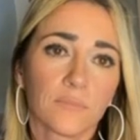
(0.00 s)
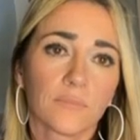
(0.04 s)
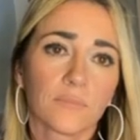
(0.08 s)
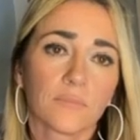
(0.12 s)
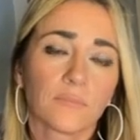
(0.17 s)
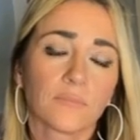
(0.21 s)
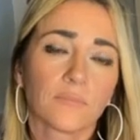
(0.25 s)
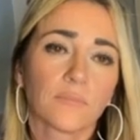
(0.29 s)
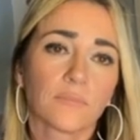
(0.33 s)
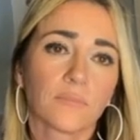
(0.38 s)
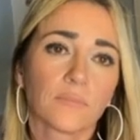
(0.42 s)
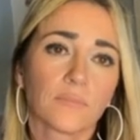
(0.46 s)

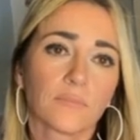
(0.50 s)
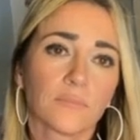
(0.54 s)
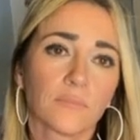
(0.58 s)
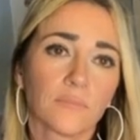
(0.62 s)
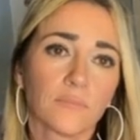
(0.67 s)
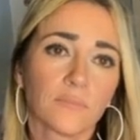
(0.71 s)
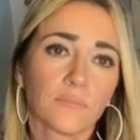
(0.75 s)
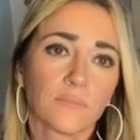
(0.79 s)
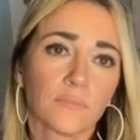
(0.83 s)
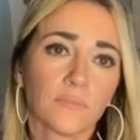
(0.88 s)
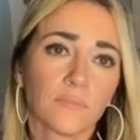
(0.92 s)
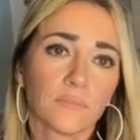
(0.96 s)

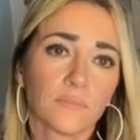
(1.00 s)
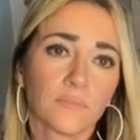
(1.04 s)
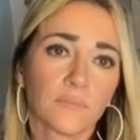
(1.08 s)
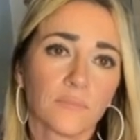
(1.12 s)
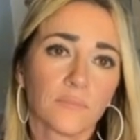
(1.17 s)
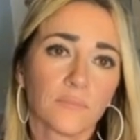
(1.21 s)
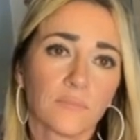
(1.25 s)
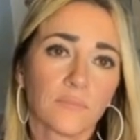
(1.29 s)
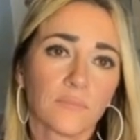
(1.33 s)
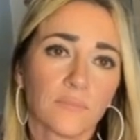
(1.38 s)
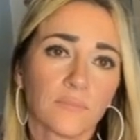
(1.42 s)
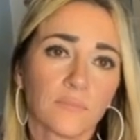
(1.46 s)

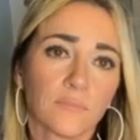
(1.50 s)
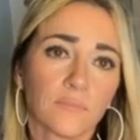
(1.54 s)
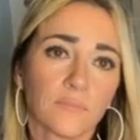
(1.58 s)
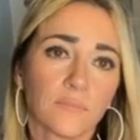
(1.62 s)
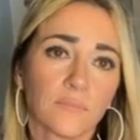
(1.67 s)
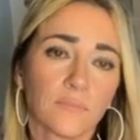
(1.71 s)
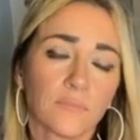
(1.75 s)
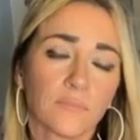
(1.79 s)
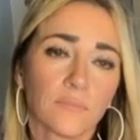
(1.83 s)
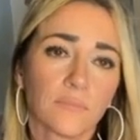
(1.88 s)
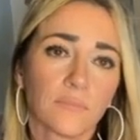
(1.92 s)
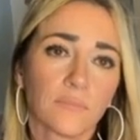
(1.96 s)

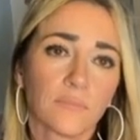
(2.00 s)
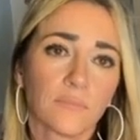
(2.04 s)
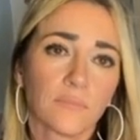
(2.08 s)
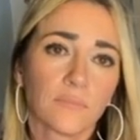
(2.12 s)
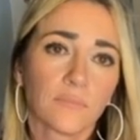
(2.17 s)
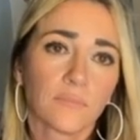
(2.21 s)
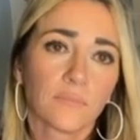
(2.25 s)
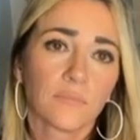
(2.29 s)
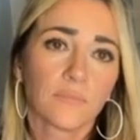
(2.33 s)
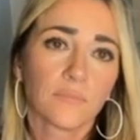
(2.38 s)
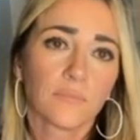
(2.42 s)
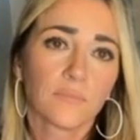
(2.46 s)

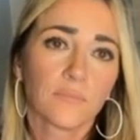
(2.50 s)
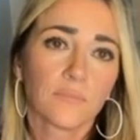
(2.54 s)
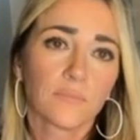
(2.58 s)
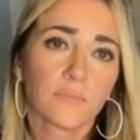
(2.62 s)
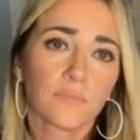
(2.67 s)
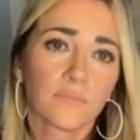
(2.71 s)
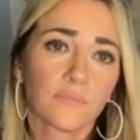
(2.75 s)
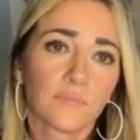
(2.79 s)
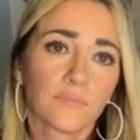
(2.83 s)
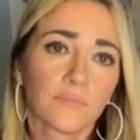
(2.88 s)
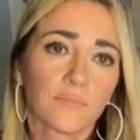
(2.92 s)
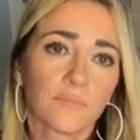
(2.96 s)

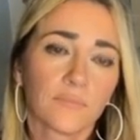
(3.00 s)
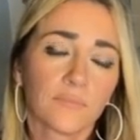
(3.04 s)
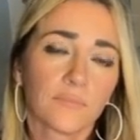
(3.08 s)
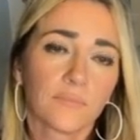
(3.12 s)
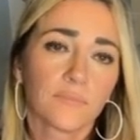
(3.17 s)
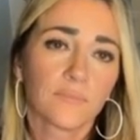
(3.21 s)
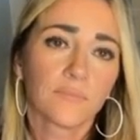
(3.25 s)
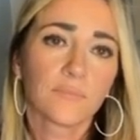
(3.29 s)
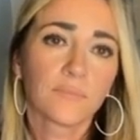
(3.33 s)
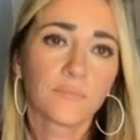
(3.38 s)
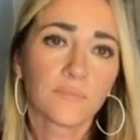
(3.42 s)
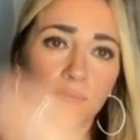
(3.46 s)

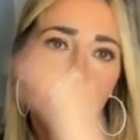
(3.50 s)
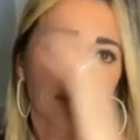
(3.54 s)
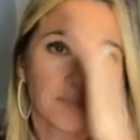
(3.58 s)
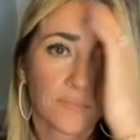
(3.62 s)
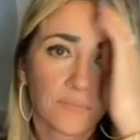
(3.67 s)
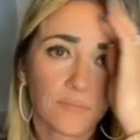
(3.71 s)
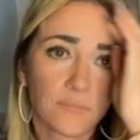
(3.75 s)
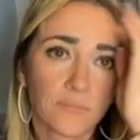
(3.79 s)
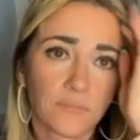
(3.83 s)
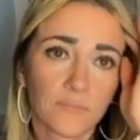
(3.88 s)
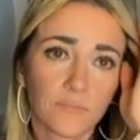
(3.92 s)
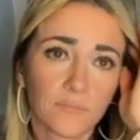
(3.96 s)

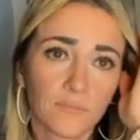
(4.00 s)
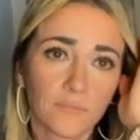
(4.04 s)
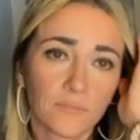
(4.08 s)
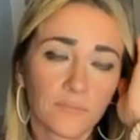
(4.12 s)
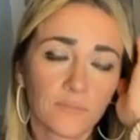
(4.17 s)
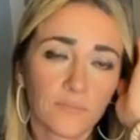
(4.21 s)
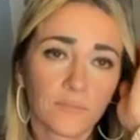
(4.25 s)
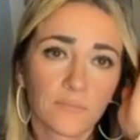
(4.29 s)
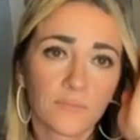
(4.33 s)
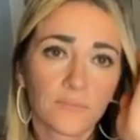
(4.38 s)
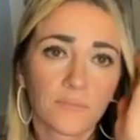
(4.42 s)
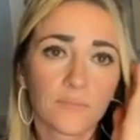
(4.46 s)

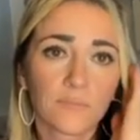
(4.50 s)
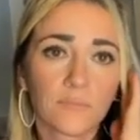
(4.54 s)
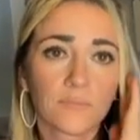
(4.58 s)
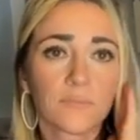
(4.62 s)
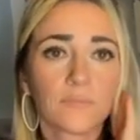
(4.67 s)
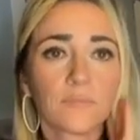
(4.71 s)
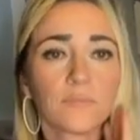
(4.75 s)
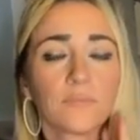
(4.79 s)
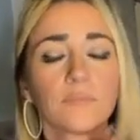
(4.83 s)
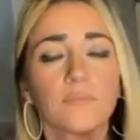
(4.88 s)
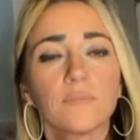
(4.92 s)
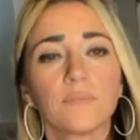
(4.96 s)

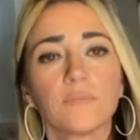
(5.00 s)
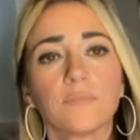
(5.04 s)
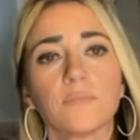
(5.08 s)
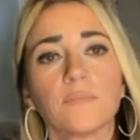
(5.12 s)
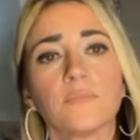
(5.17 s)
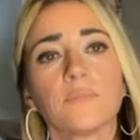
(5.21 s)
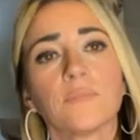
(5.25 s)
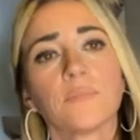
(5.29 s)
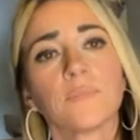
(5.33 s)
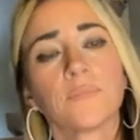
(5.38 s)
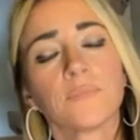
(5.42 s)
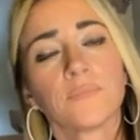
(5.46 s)

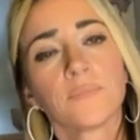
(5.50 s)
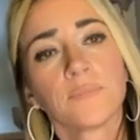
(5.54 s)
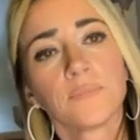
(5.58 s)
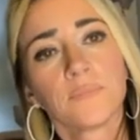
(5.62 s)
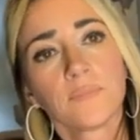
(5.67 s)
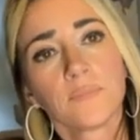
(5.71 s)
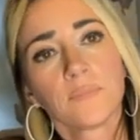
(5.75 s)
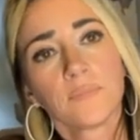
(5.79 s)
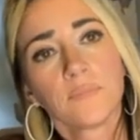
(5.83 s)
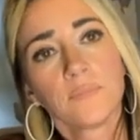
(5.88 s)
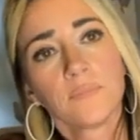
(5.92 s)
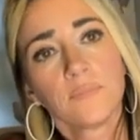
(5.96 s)

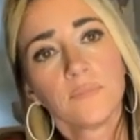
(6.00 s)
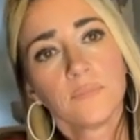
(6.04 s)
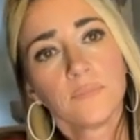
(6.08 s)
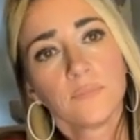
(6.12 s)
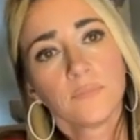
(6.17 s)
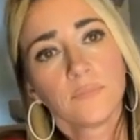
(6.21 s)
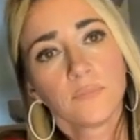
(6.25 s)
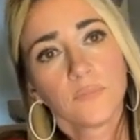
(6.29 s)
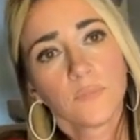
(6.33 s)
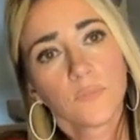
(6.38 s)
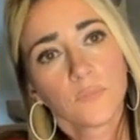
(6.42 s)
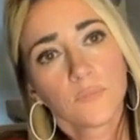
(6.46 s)

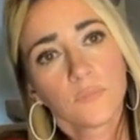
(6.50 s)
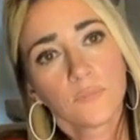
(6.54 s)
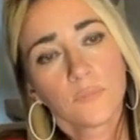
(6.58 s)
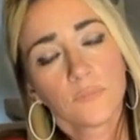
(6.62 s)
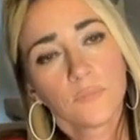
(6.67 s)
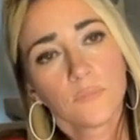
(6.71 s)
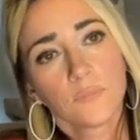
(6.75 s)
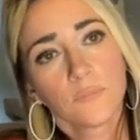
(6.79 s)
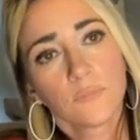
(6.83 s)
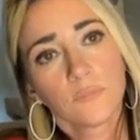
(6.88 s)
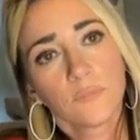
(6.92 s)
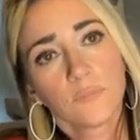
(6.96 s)

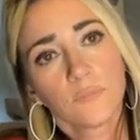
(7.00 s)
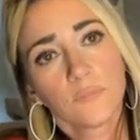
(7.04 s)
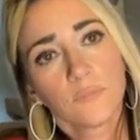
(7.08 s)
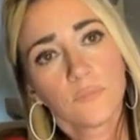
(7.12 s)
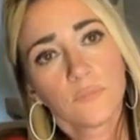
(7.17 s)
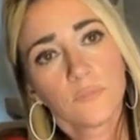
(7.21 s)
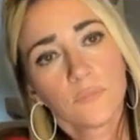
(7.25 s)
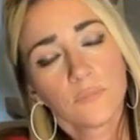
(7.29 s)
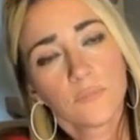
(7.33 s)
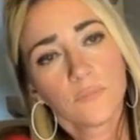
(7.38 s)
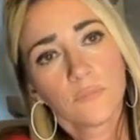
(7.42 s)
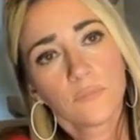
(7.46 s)

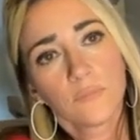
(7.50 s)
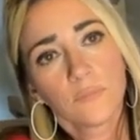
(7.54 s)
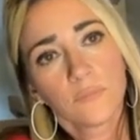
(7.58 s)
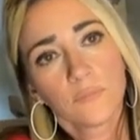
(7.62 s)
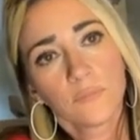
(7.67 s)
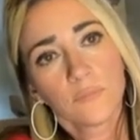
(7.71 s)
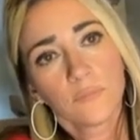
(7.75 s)
(not speaking)